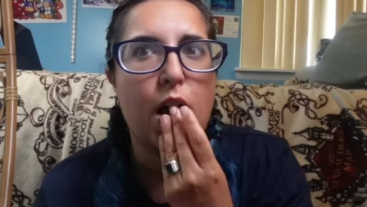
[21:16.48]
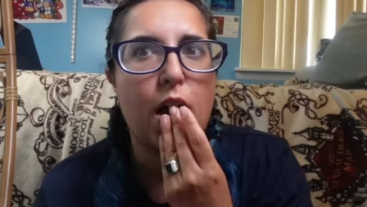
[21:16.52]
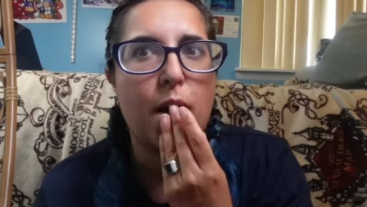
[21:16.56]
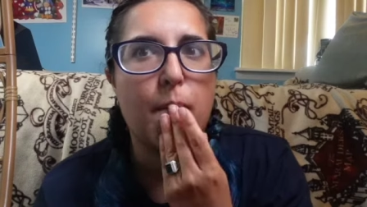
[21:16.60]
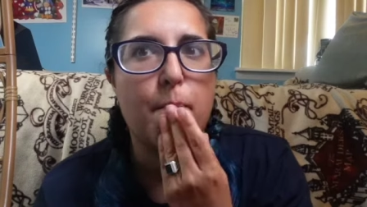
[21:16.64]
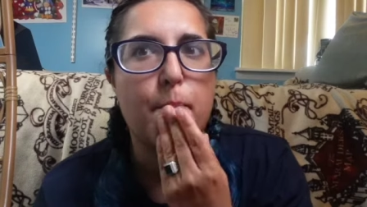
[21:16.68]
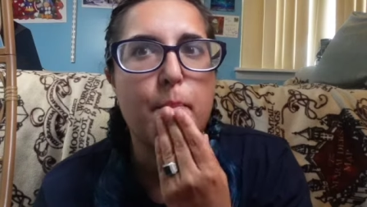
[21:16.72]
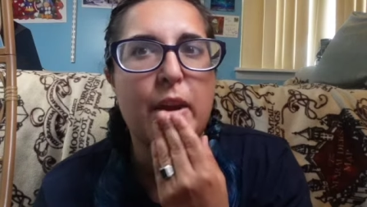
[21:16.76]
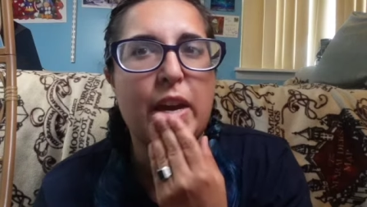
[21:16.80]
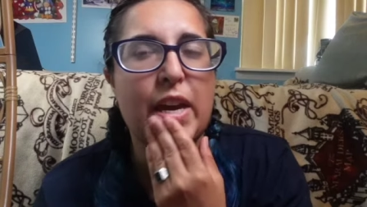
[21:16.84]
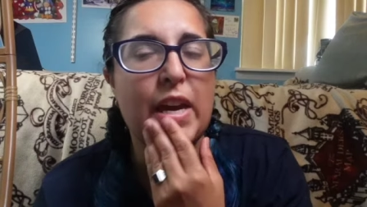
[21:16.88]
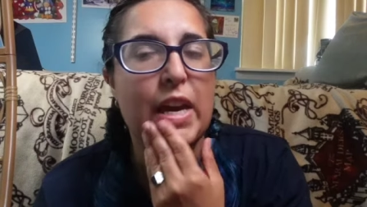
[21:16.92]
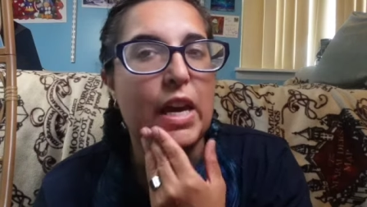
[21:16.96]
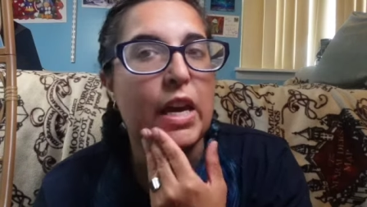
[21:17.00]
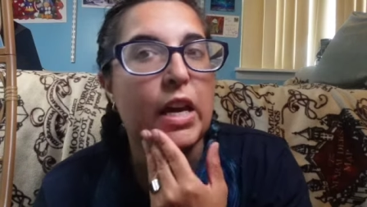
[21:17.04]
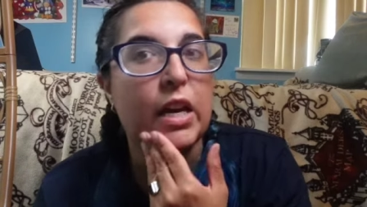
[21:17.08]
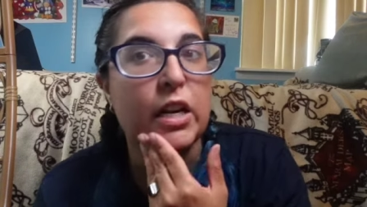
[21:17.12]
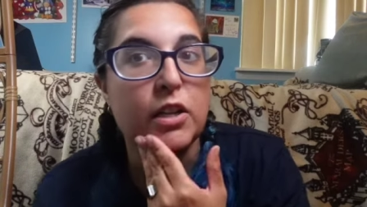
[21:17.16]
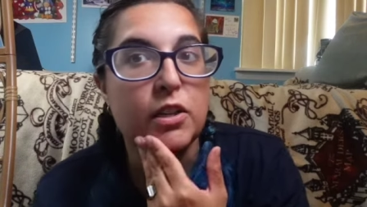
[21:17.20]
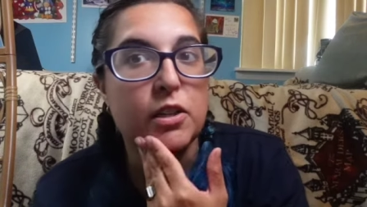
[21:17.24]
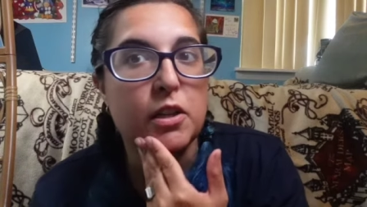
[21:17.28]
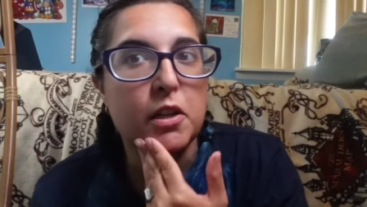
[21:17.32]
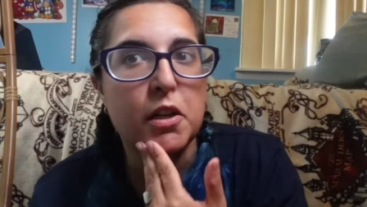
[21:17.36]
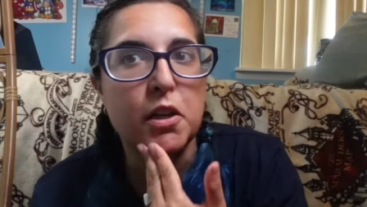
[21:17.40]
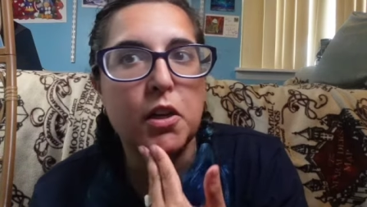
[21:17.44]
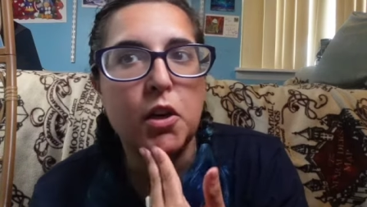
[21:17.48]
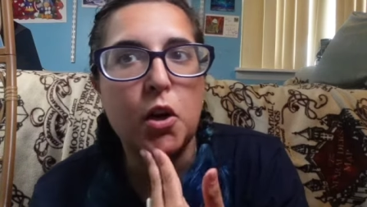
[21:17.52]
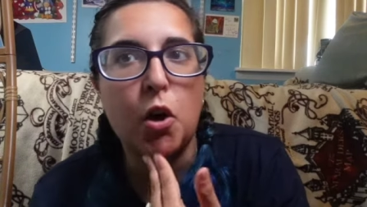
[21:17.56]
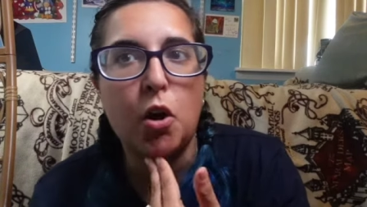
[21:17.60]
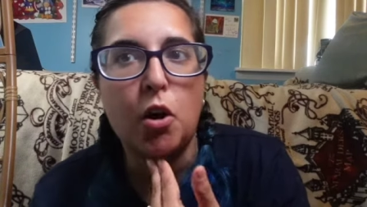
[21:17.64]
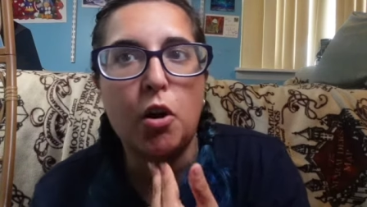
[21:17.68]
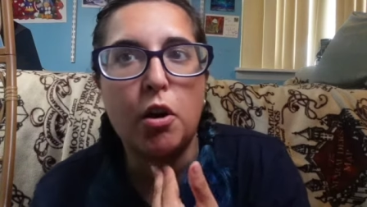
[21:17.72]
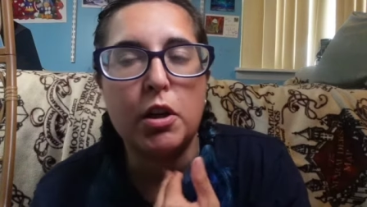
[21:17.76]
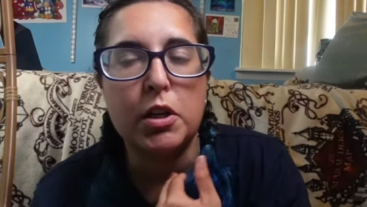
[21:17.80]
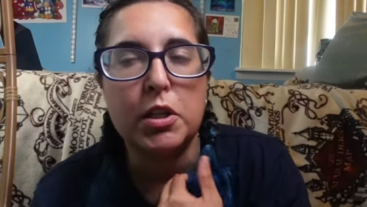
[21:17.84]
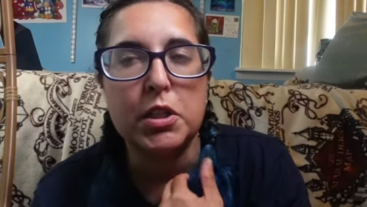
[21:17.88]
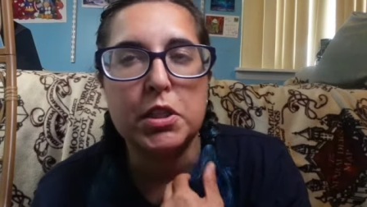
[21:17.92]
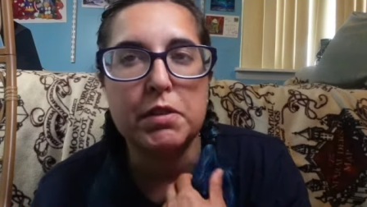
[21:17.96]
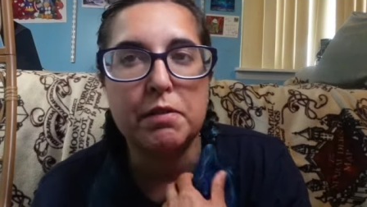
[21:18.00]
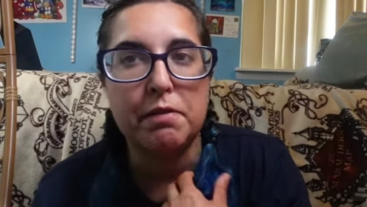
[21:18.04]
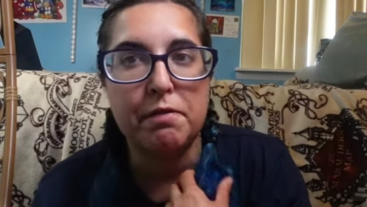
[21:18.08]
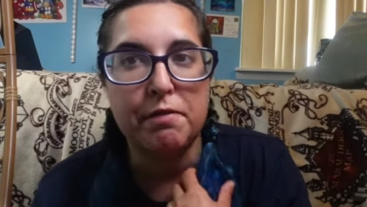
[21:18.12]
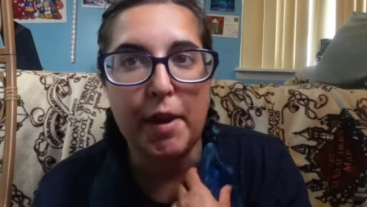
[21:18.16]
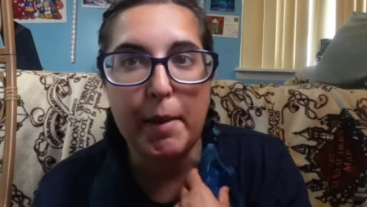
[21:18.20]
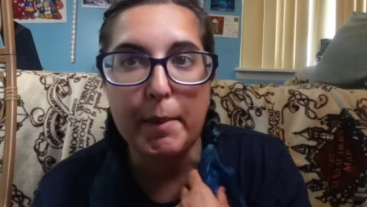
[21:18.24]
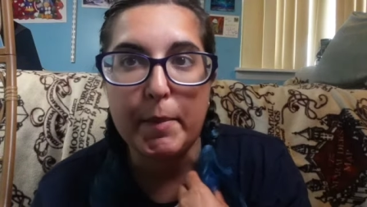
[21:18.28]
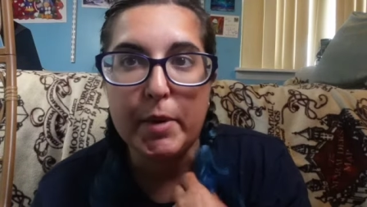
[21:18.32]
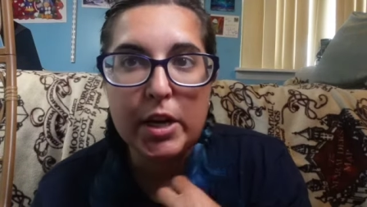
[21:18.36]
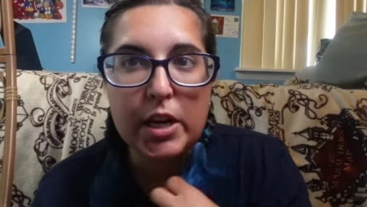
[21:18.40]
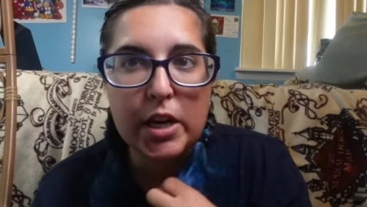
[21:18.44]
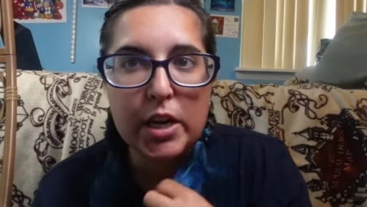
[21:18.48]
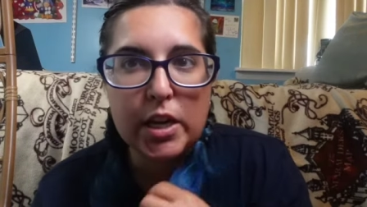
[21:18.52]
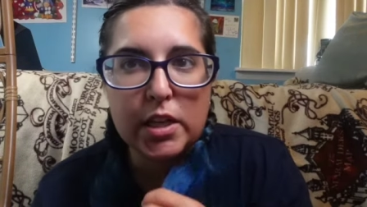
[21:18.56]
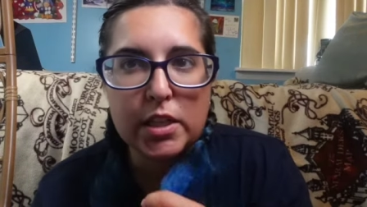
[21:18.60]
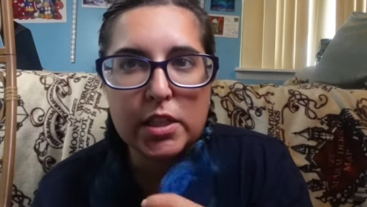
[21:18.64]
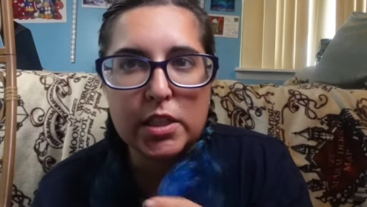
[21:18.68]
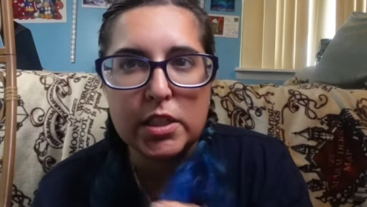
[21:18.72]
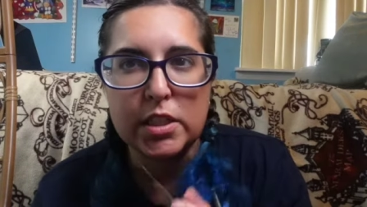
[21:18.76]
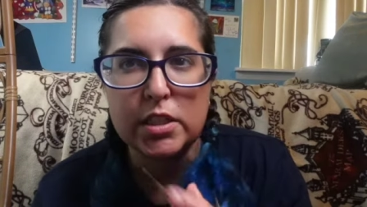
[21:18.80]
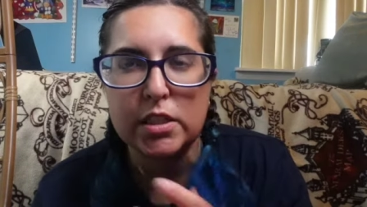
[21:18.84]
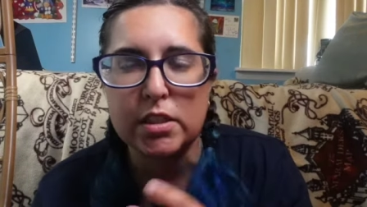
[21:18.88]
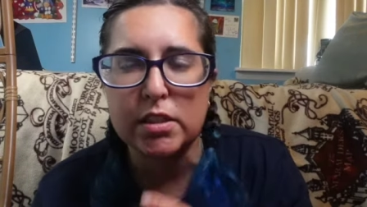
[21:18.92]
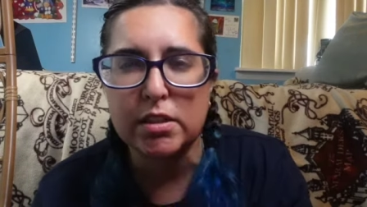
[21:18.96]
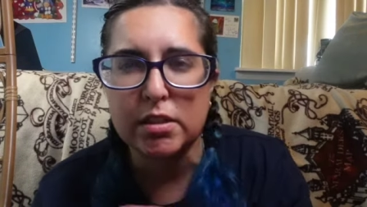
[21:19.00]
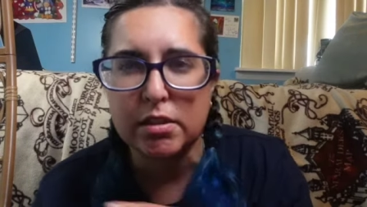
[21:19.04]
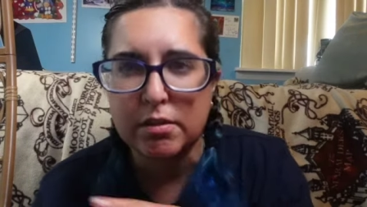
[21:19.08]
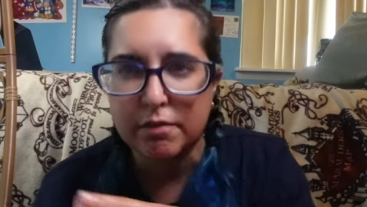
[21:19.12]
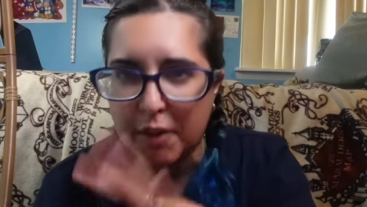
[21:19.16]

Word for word: Mikki Kendall called Feminist,